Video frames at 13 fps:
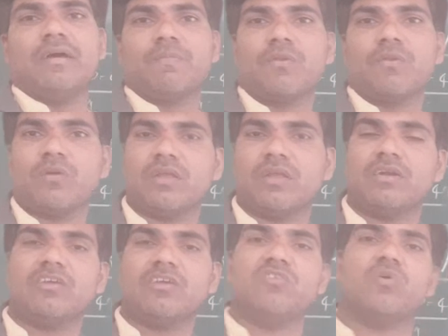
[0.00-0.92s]
Okay,
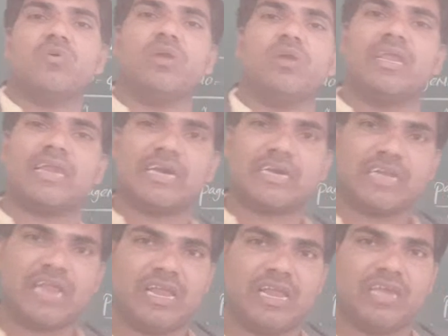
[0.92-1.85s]
that is only
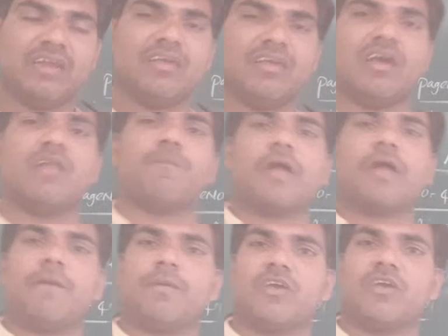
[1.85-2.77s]
rectilinear
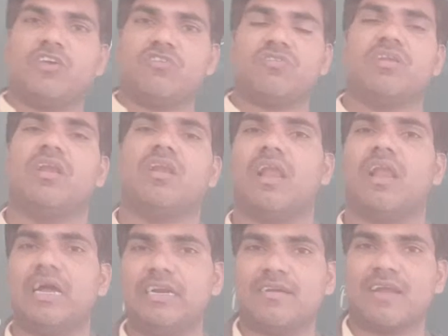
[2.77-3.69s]
propagation.
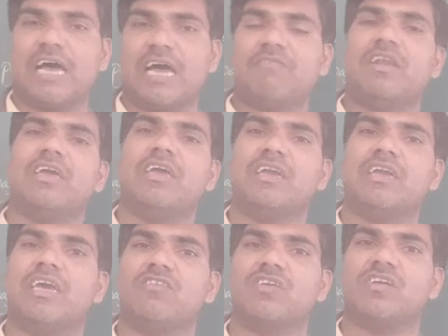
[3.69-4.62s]
Light traveling
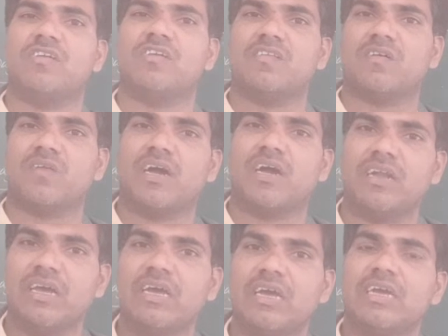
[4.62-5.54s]
nature it is a
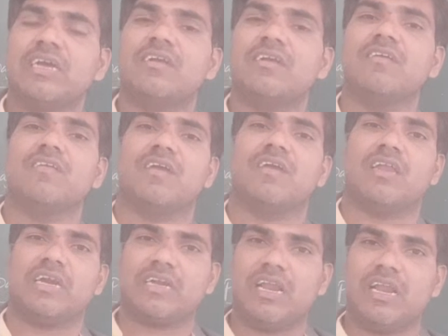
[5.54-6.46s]
what? It is in a
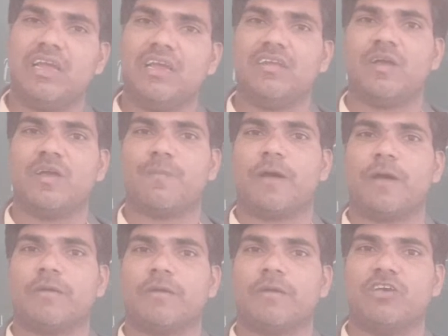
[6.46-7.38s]
rectilinear
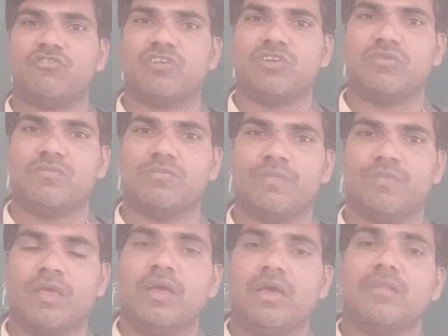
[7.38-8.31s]
propagation.
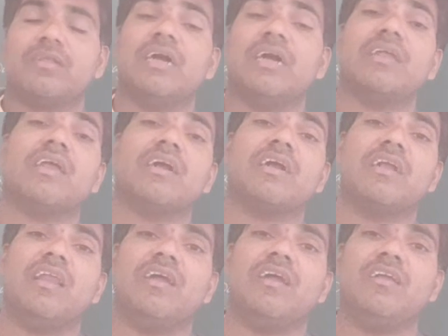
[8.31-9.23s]
That
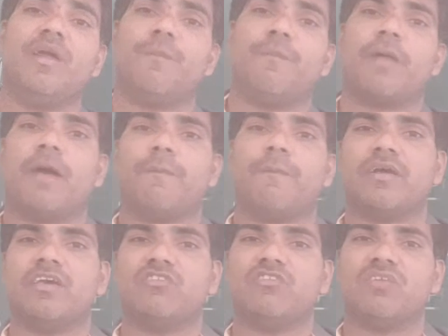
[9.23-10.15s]
rectilinear
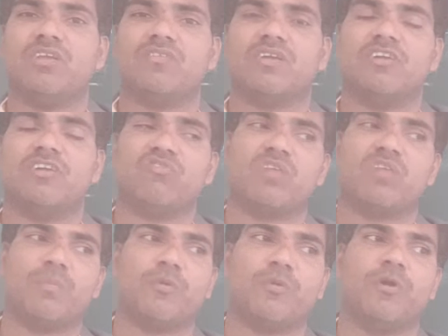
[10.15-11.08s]
propagation is
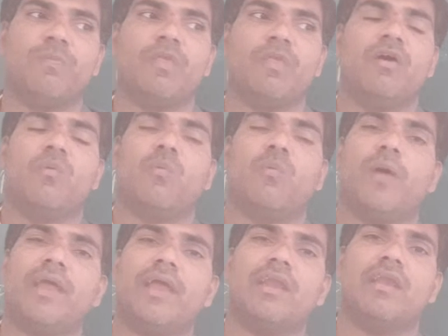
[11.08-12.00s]
disturbed
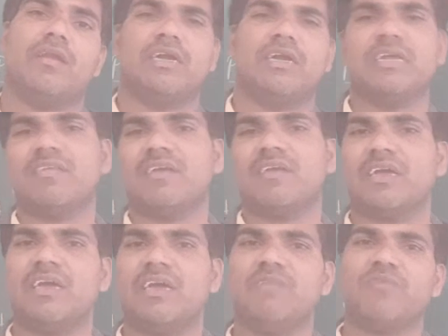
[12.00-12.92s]
when it is
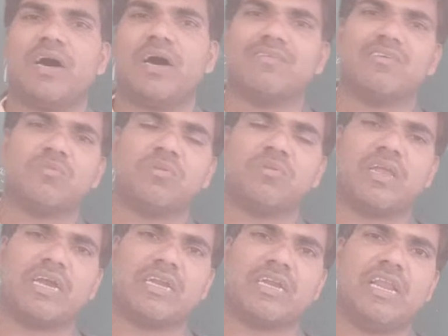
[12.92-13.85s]
again passes through the
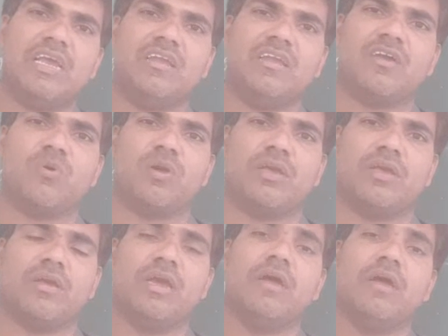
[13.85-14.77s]
rectilinear
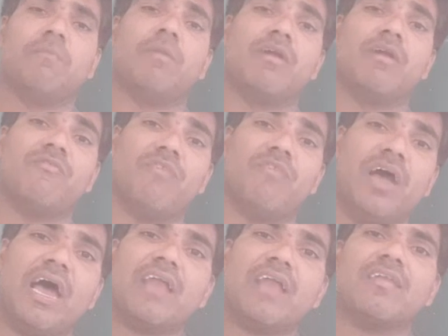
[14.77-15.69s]
only. But
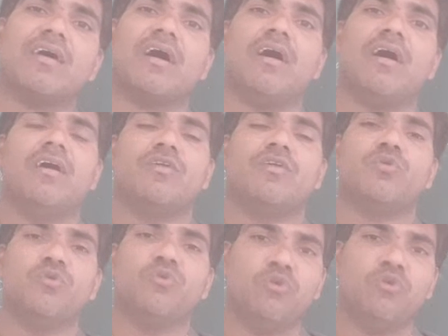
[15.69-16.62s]
where the
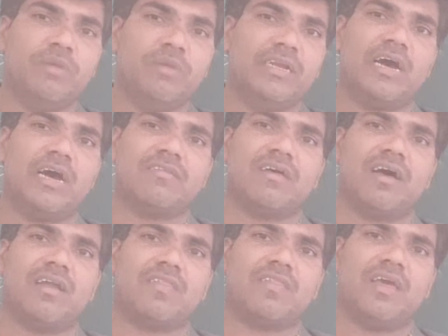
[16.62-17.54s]
two medias
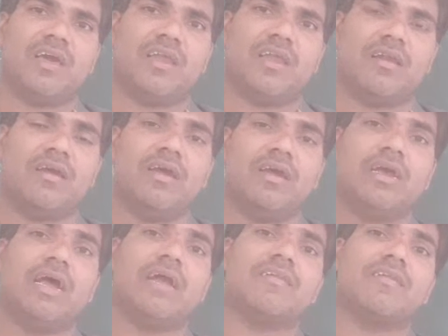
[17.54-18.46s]
are
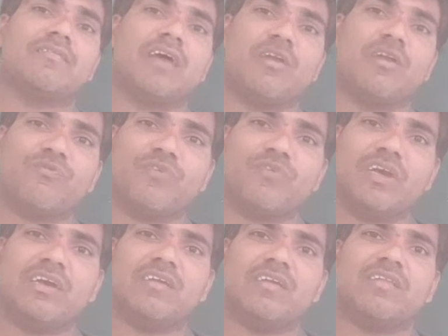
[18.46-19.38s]
there, at the
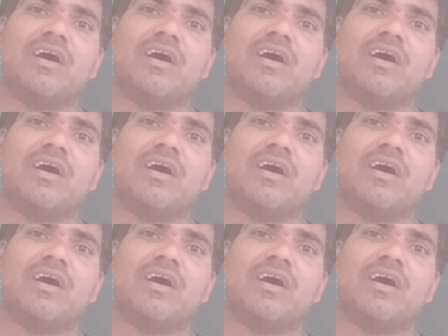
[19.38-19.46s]
surface,